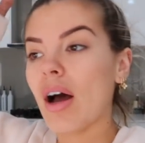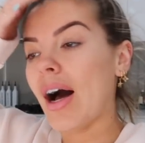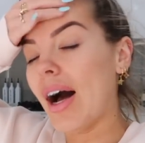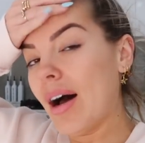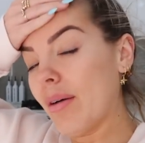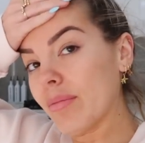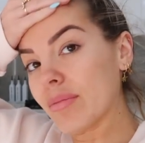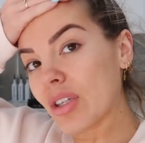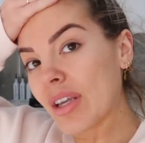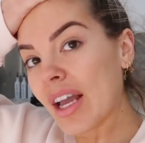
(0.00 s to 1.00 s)

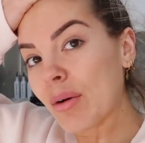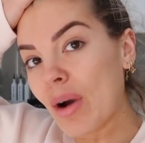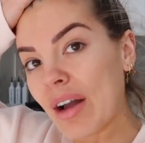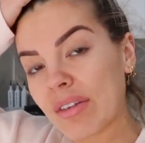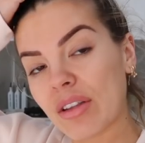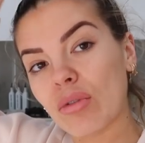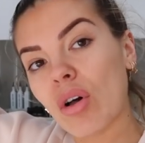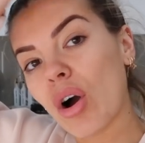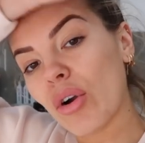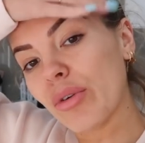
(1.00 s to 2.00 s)
Um, so yeah, we'll have a little
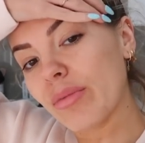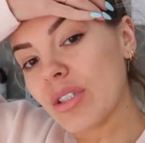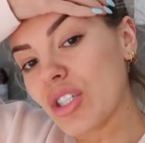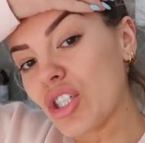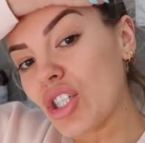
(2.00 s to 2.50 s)
home